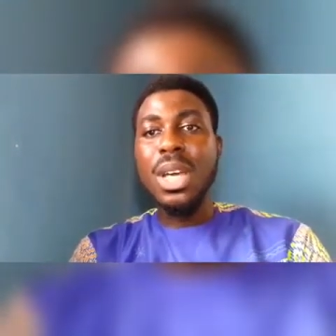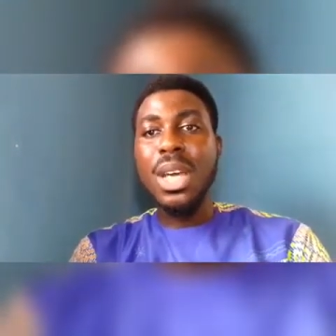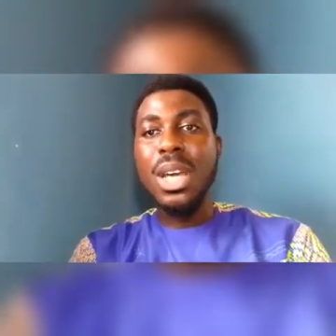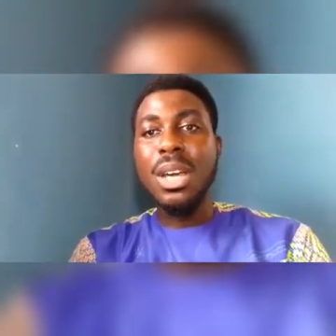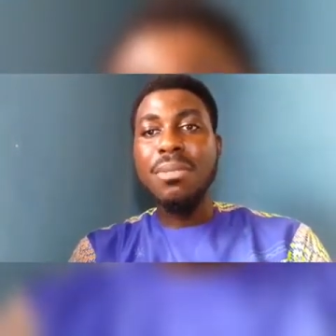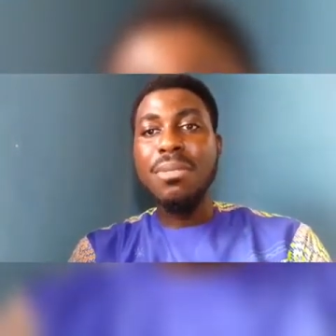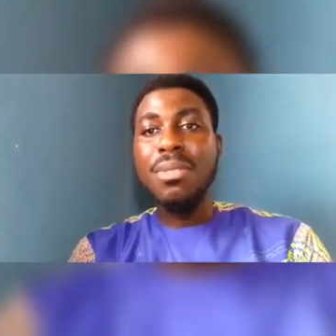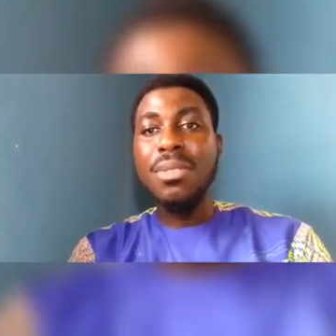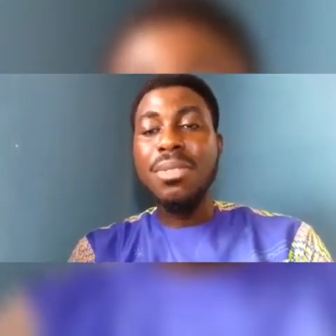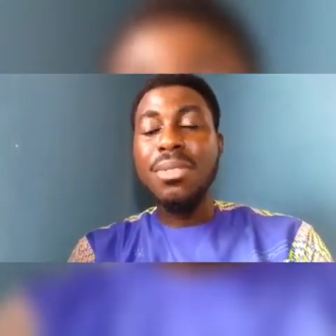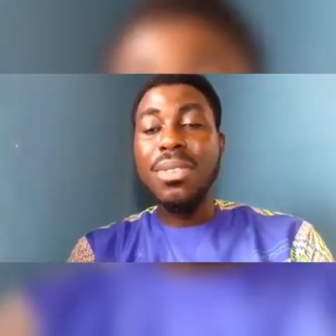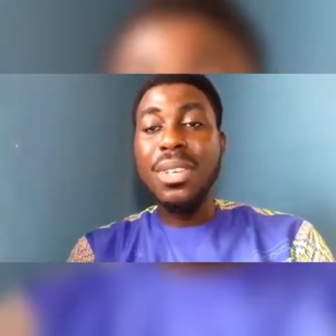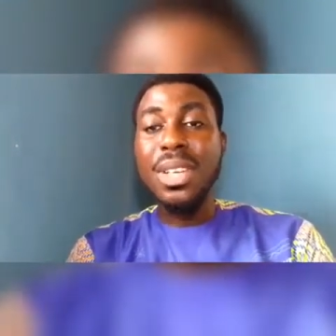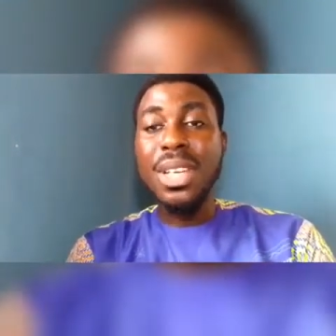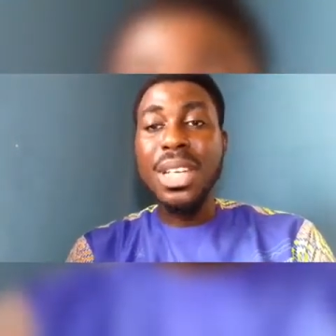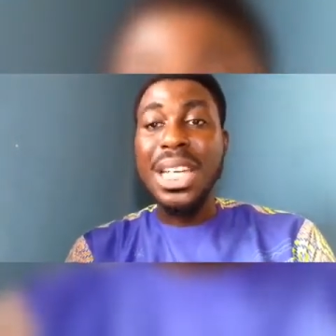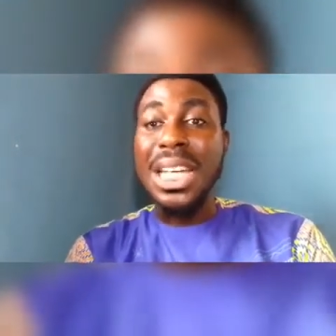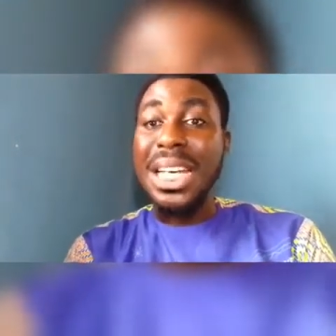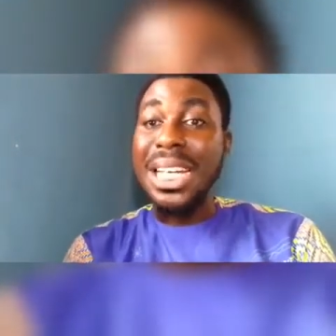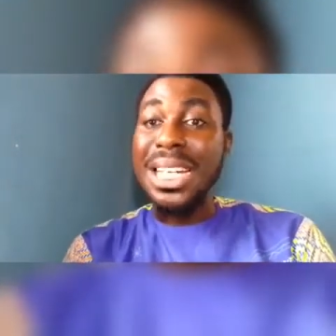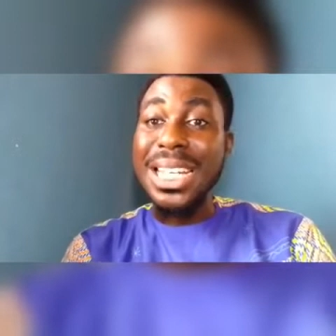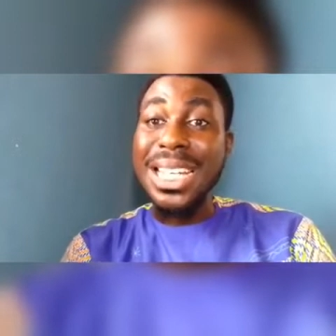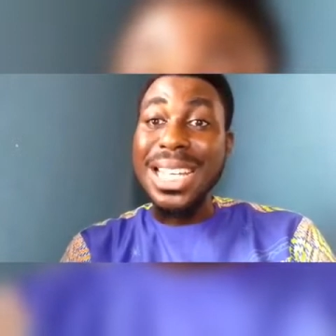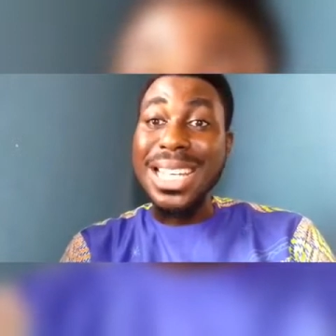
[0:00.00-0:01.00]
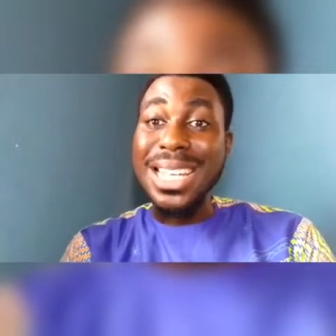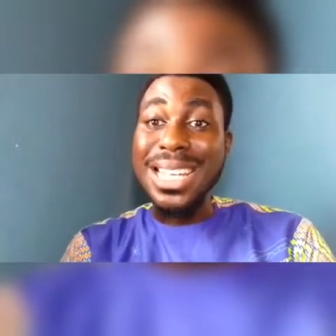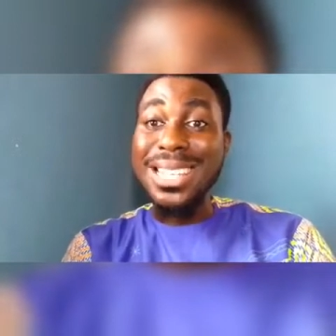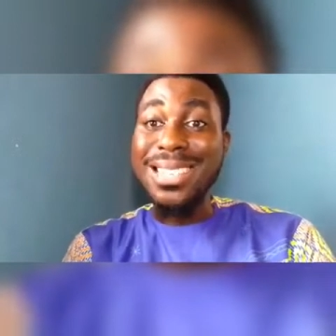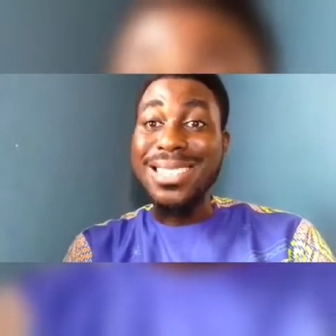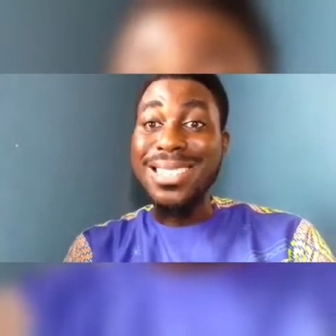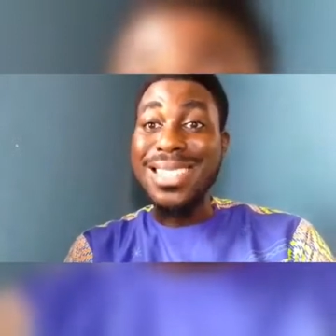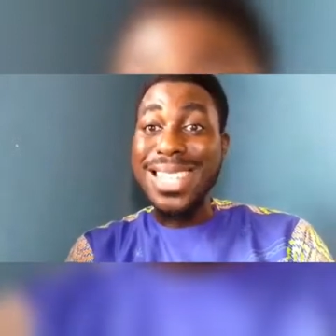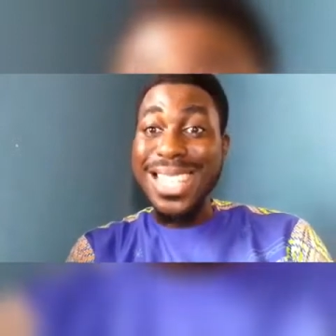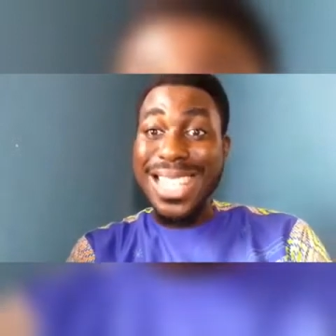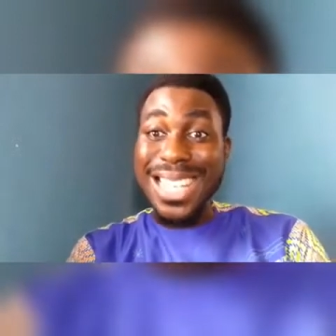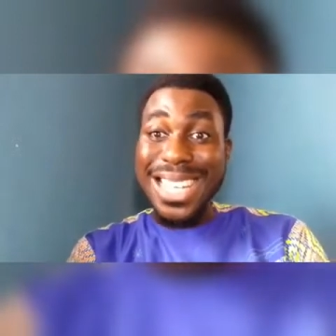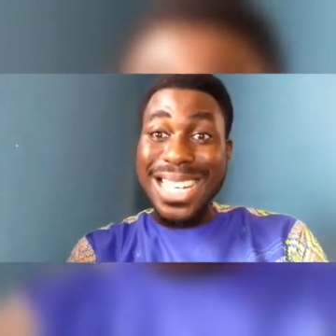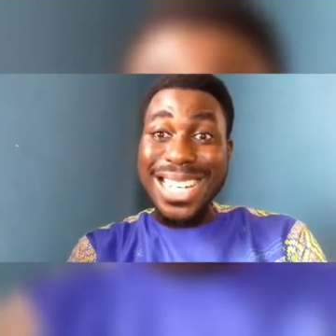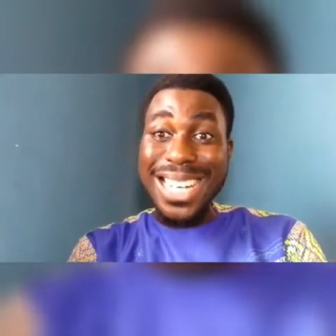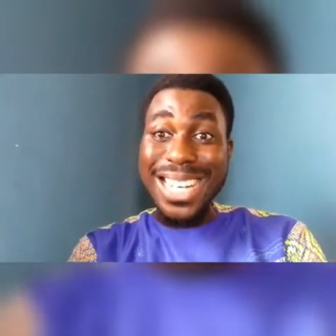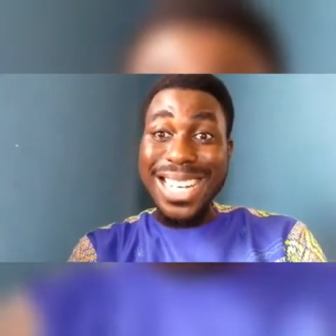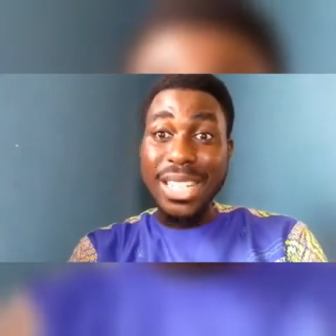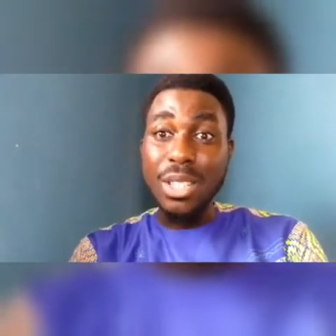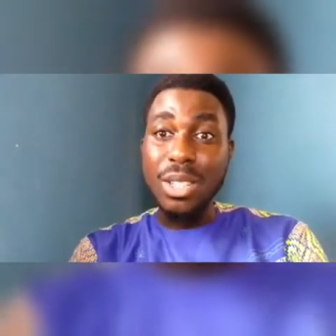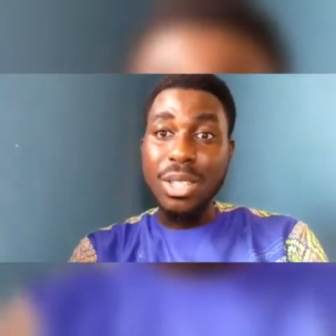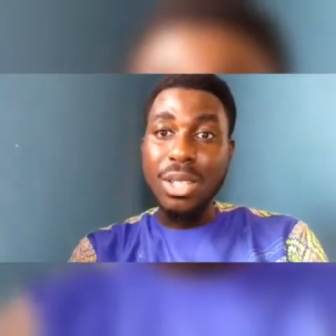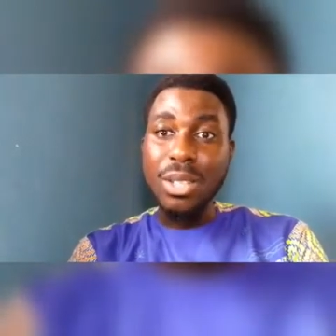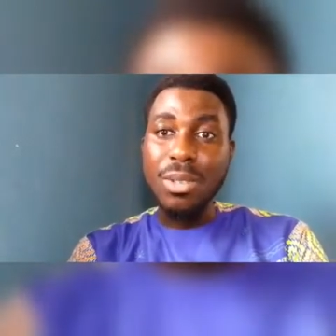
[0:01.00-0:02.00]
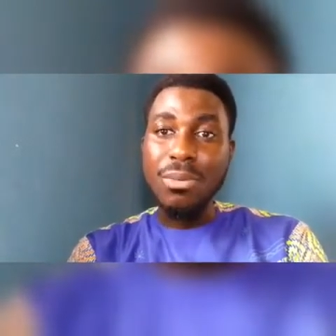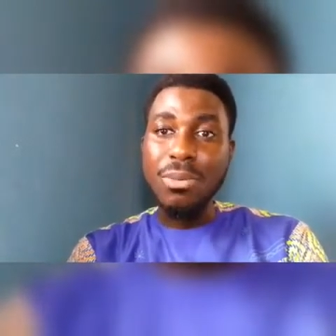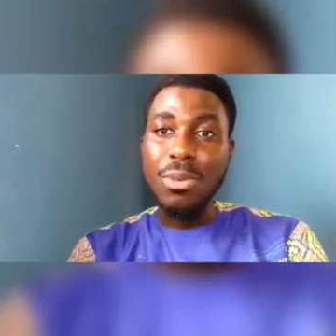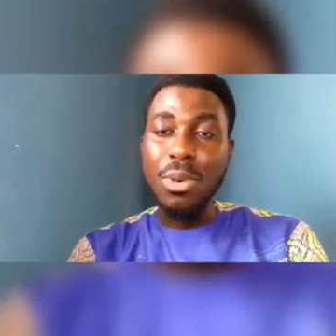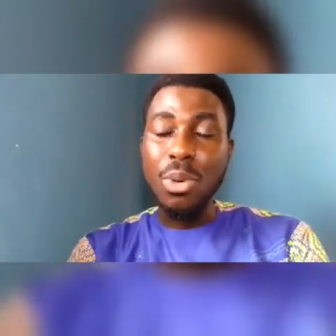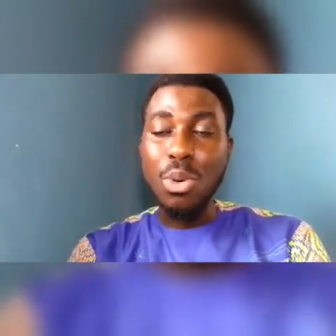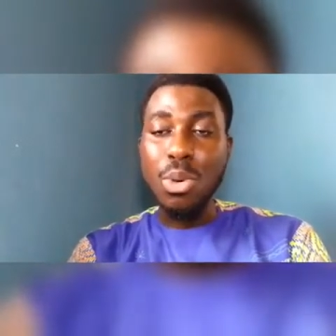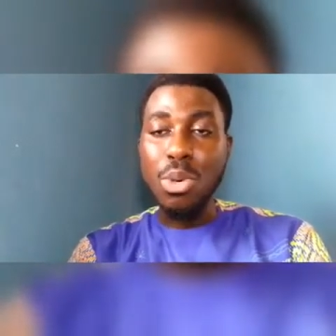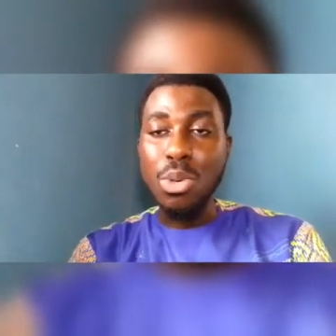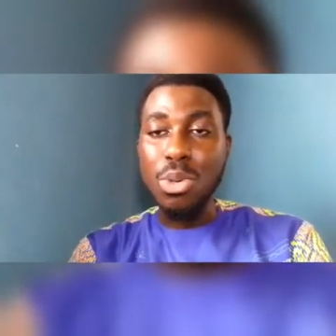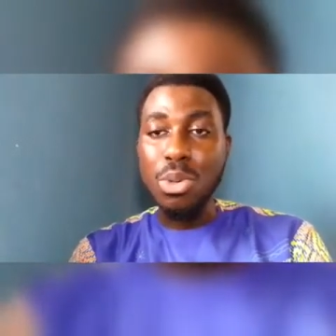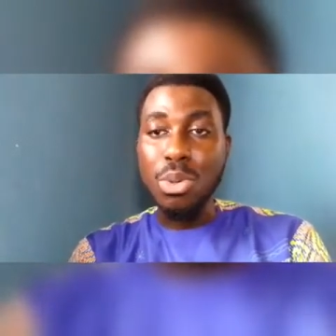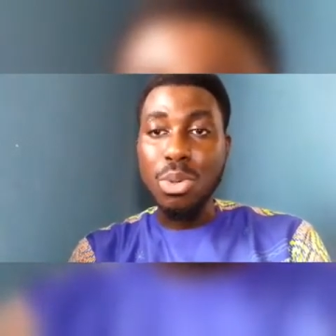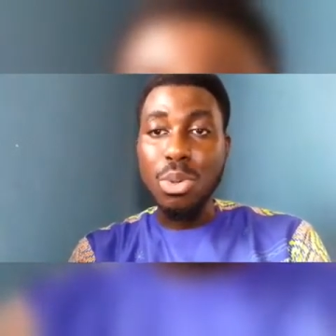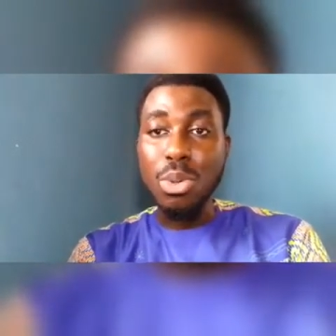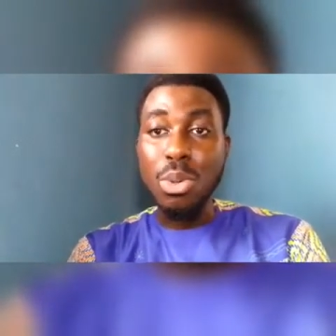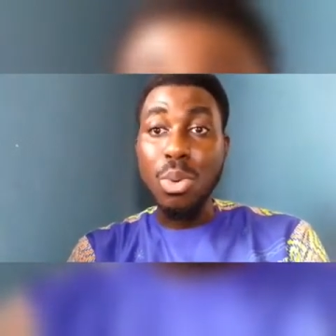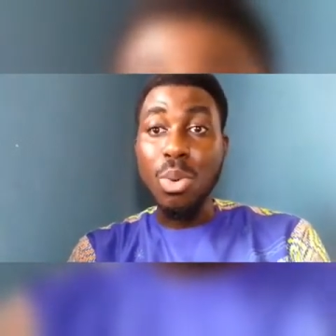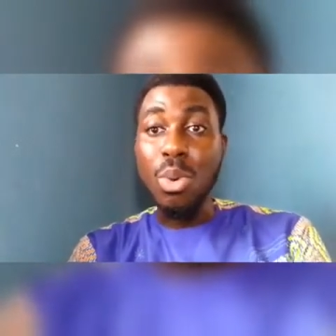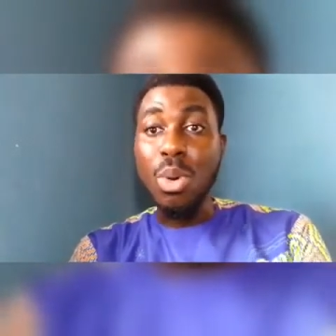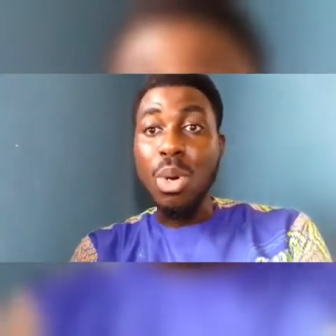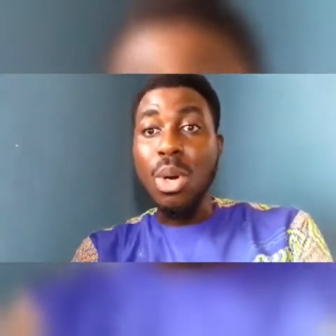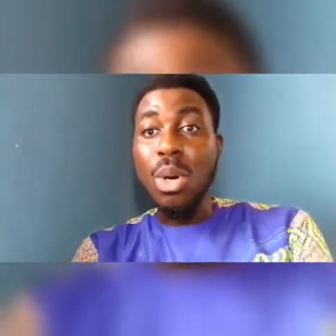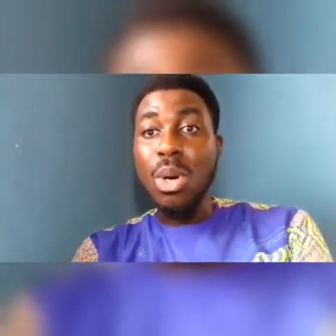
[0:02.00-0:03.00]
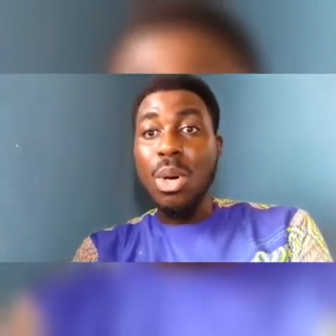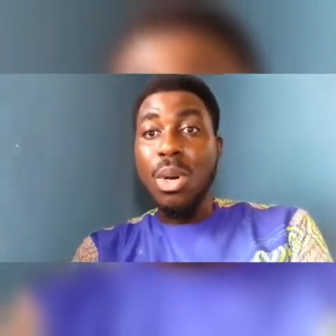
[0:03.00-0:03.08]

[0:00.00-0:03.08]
everything that is needed for us to know.